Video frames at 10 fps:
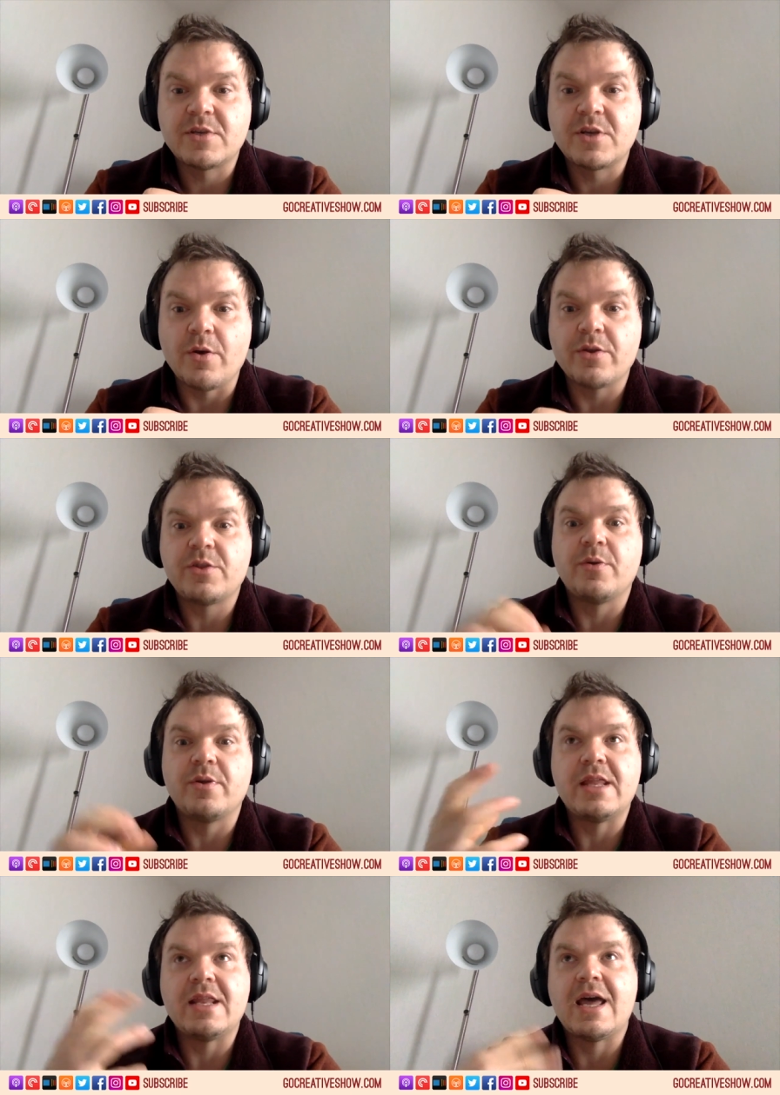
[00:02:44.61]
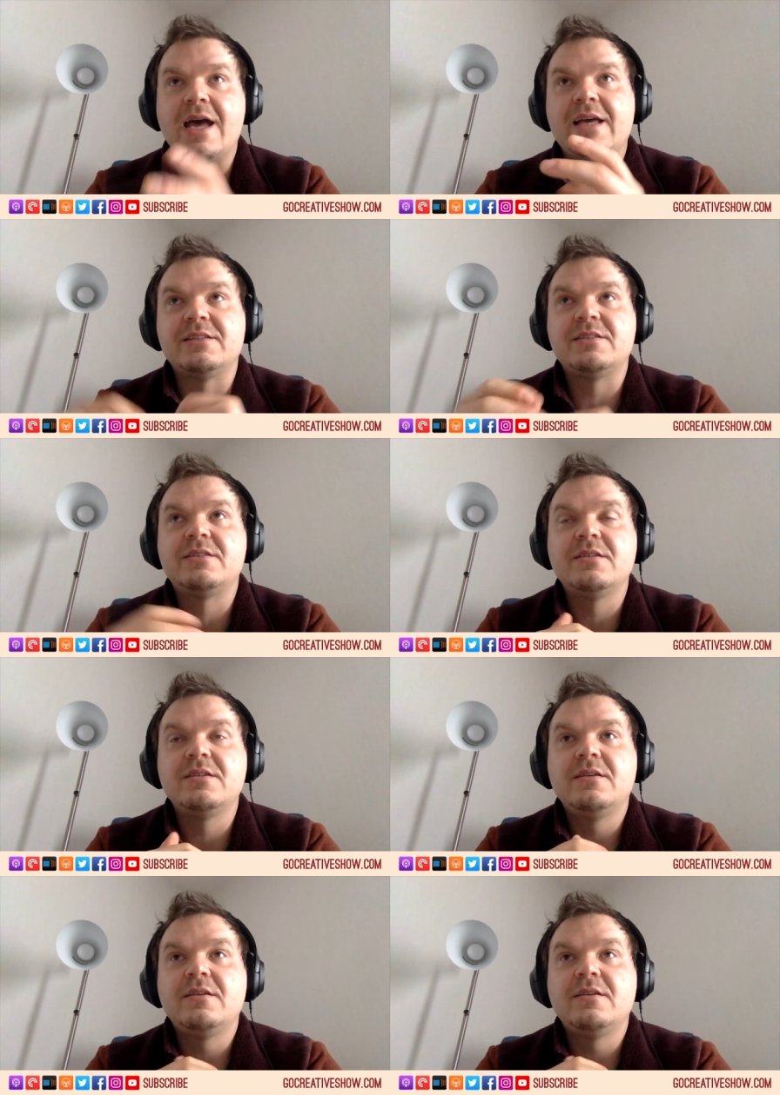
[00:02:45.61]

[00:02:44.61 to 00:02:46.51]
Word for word: going through and then as